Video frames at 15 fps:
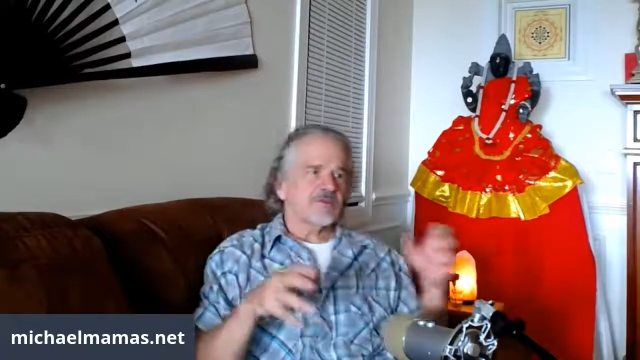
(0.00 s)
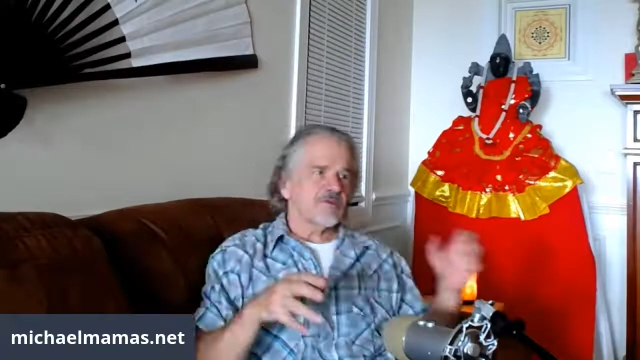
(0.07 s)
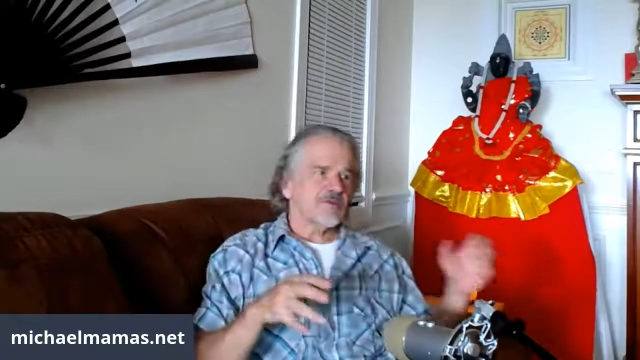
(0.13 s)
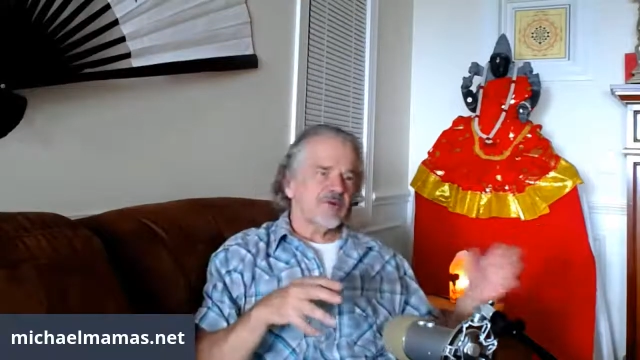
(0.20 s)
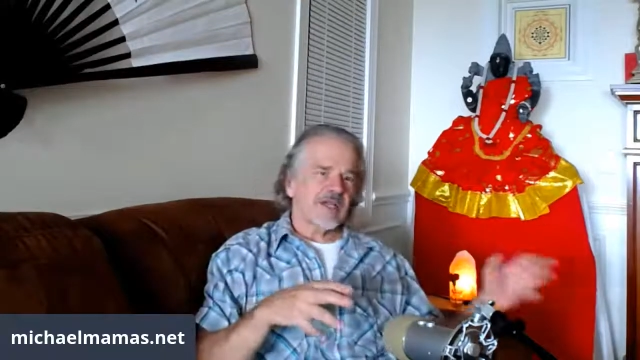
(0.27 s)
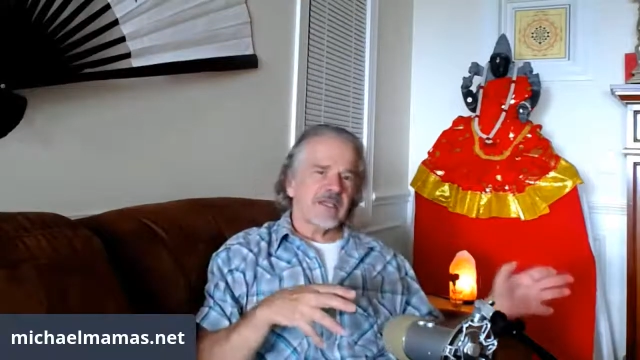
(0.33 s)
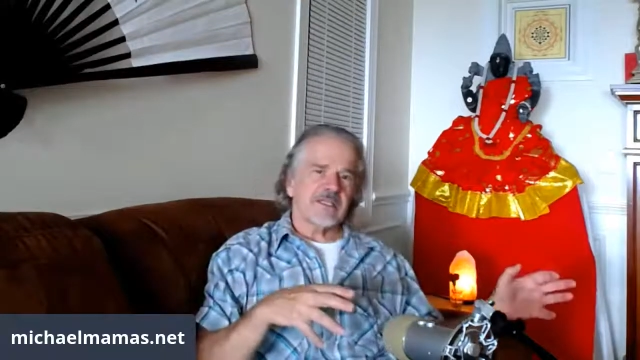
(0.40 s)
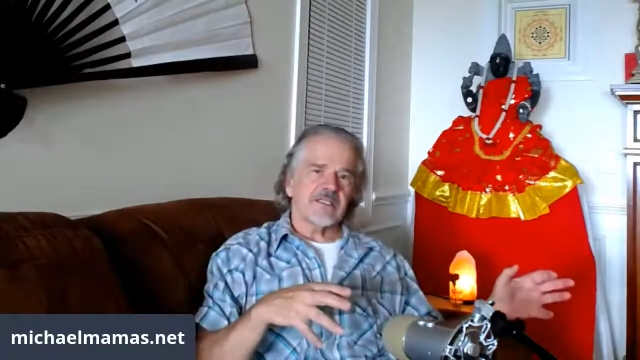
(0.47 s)
the
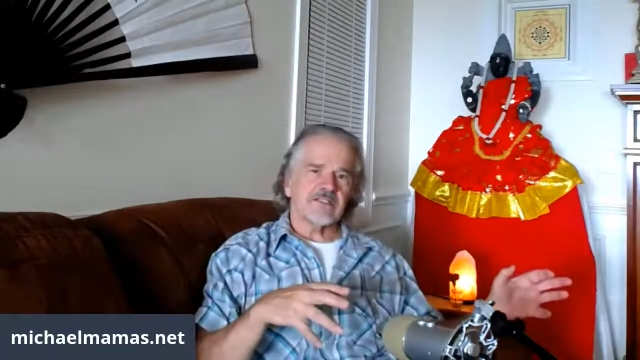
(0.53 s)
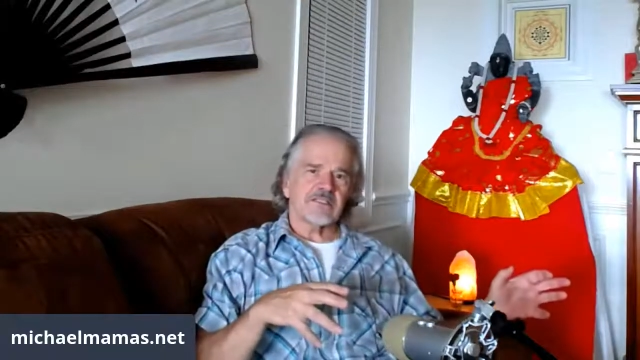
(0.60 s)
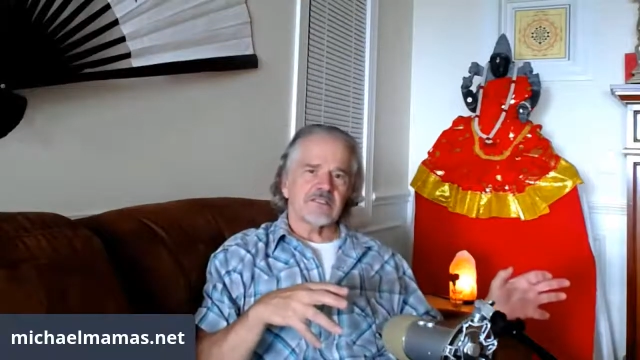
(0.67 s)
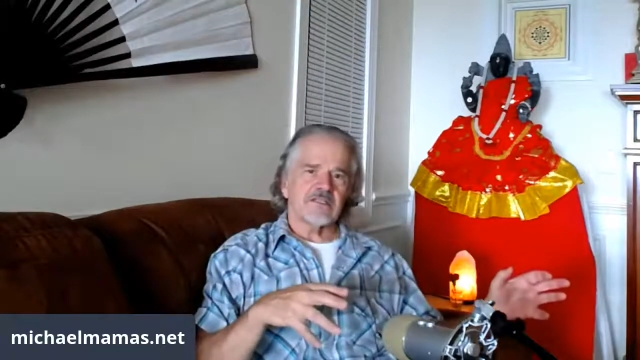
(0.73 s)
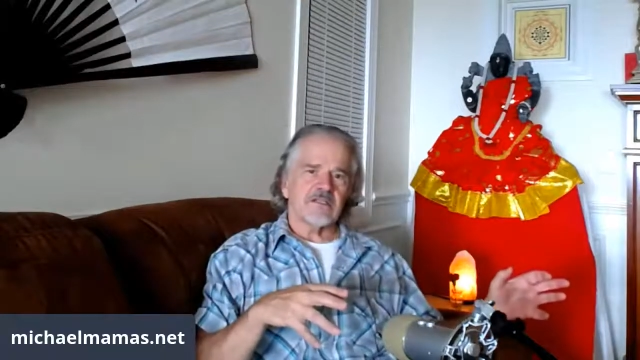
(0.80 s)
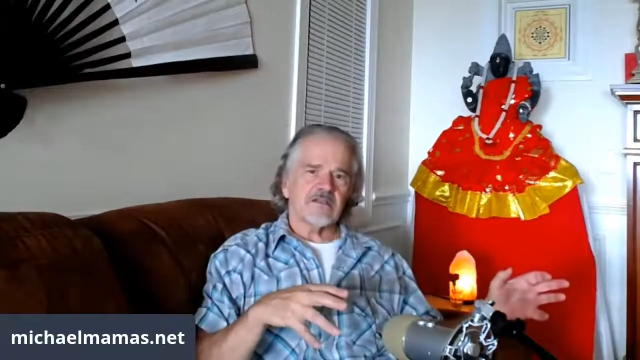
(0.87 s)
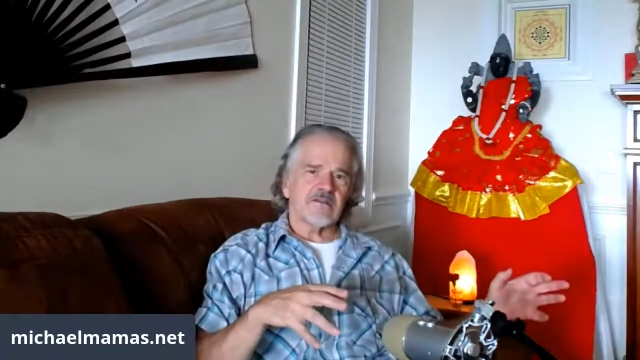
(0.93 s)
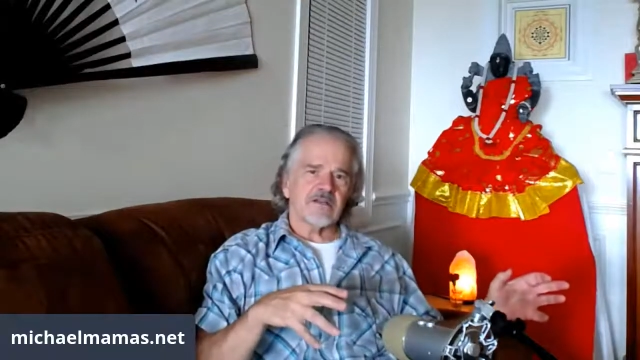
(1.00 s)
white kids in
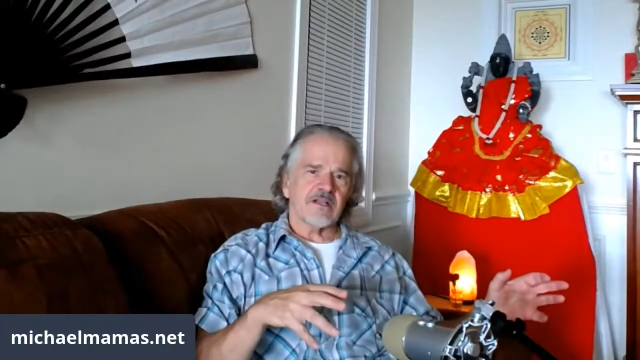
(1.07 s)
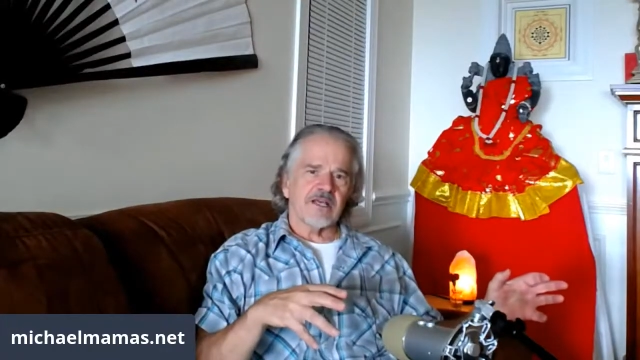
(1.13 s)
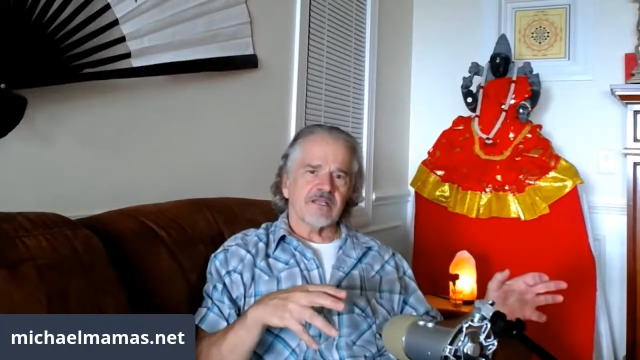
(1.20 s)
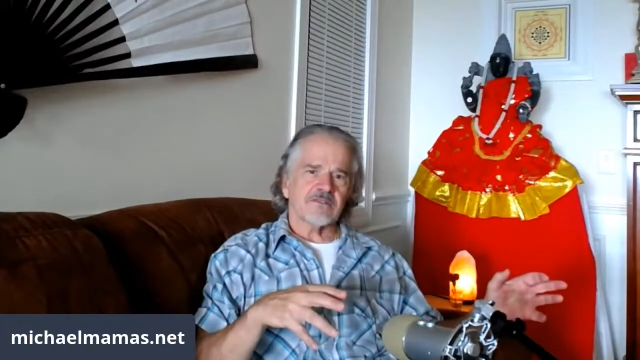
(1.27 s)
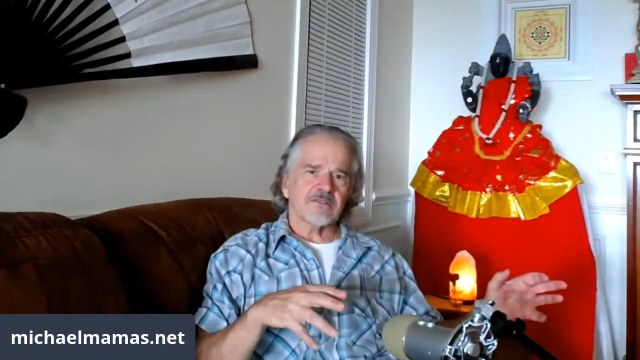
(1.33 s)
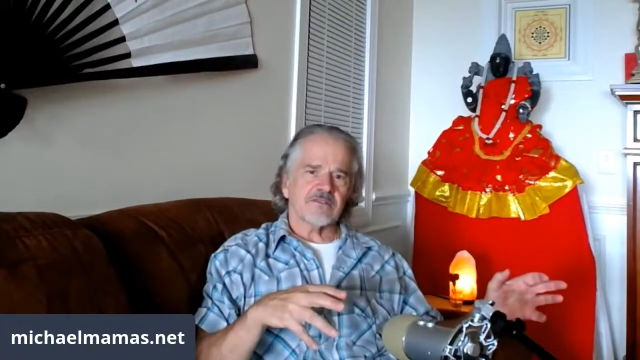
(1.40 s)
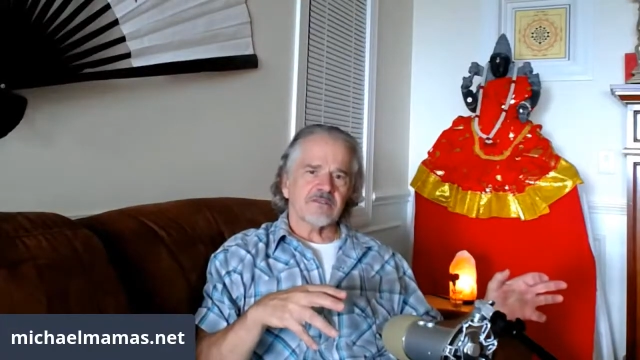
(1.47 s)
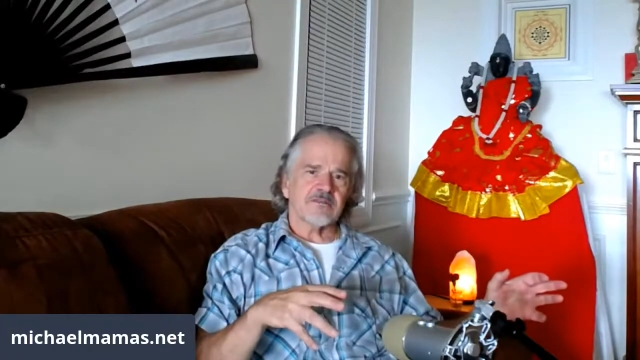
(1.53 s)
another
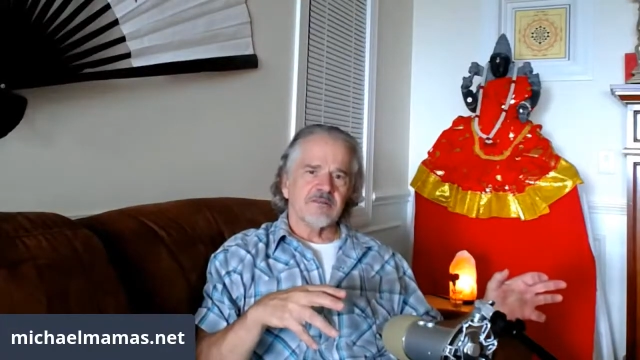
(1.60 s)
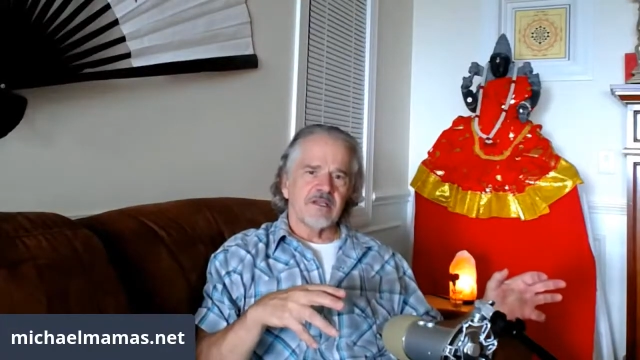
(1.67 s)
classroom.